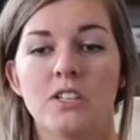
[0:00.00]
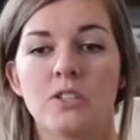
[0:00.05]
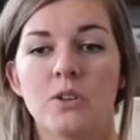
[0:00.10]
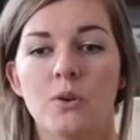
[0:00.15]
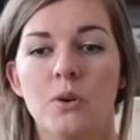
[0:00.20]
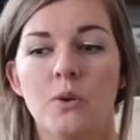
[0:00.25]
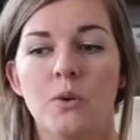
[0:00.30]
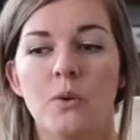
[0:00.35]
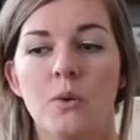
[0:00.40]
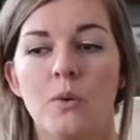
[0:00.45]

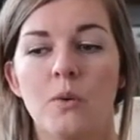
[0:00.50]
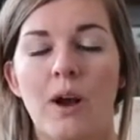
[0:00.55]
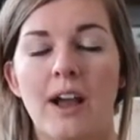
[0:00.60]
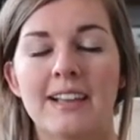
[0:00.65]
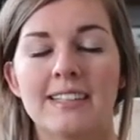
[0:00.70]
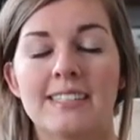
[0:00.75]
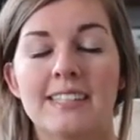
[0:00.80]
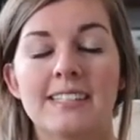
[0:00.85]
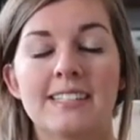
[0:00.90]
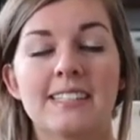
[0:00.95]
So
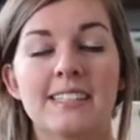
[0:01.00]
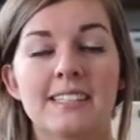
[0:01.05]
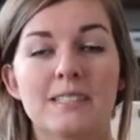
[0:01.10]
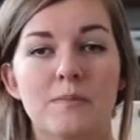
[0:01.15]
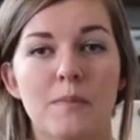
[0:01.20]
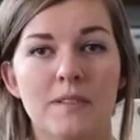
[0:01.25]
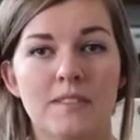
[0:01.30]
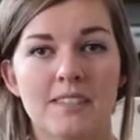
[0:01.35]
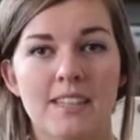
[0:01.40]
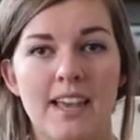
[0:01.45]
I say 6
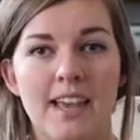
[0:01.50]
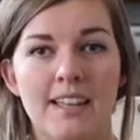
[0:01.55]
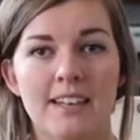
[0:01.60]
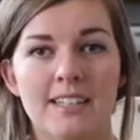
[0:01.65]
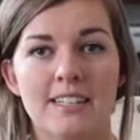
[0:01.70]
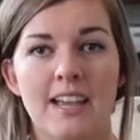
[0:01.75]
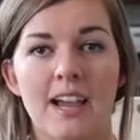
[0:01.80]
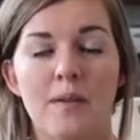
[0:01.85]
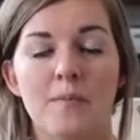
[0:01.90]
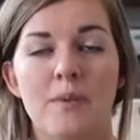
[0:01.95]
months ahead
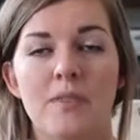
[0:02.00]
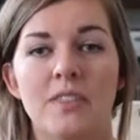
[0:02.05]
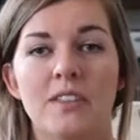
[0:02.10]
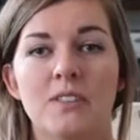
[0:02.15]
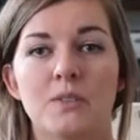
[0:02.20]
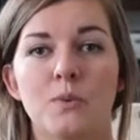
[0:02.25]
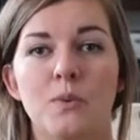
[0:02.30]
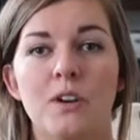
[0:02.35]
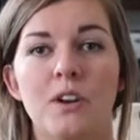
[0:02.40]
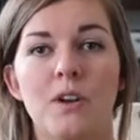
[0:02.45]
of time, but
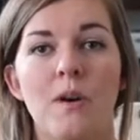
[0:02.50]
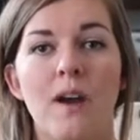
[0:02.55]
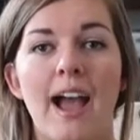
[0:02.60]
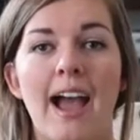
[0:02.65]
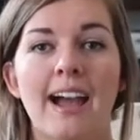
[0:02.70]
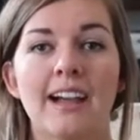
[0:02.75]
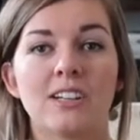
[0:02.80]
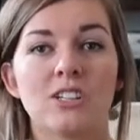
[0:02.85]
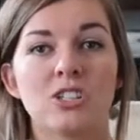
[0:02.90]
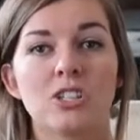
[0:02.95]
this window
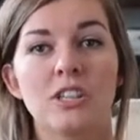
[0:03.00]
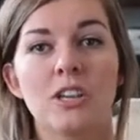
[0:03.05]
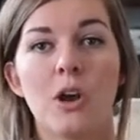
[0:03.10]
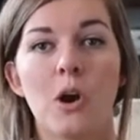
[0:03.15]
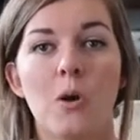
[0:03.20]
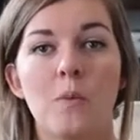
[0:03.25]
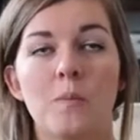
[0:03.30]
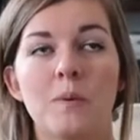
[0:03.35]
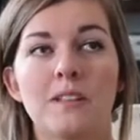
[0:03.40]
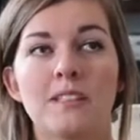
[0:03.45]
actually
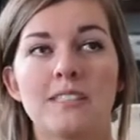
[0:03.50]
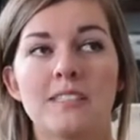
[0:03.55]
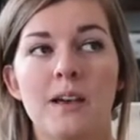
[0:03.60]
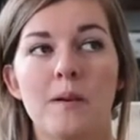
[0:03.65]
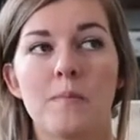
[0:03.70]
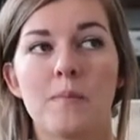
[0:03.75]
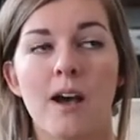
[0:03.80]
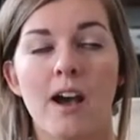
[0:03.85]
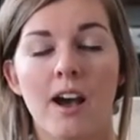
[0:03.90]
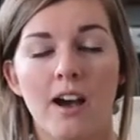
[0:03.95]
opens
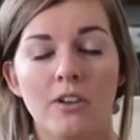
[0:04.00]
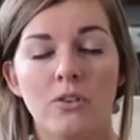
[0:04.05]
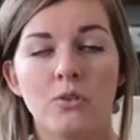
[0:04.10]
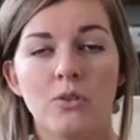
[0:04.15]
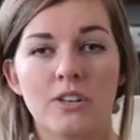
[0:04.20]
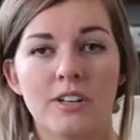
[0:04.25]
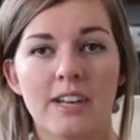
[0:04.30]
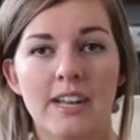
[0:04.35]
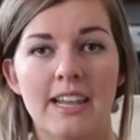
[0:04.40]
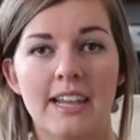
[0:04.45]
up
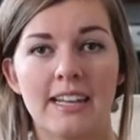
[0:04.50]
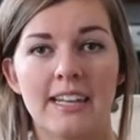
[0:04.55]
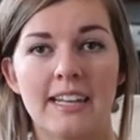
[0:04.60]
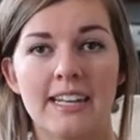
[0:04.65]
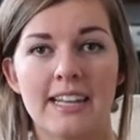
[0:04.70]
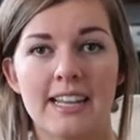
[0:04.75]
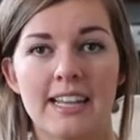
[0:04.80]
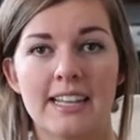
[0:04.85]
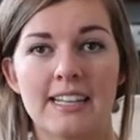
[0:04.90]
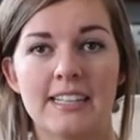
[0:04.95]

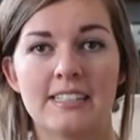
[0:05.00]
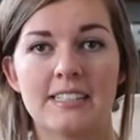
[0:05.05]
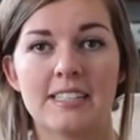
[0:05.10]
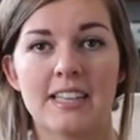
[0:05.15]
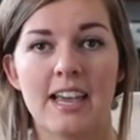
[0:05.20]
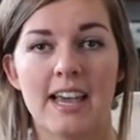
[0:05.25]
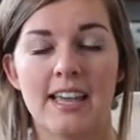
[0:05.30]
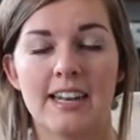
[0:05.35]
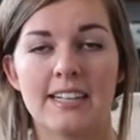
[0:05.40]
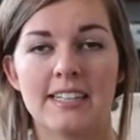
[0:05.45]
180 days
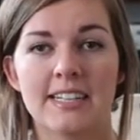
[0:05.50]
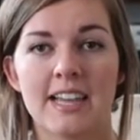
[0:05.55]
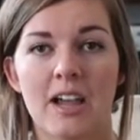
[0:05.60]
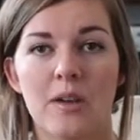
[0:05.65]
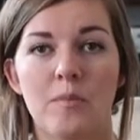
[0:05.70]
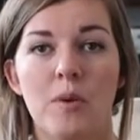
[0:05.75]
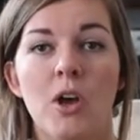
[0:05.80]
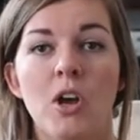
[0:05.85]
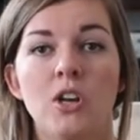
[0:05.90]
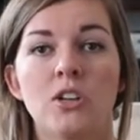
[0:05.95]
ahead of time.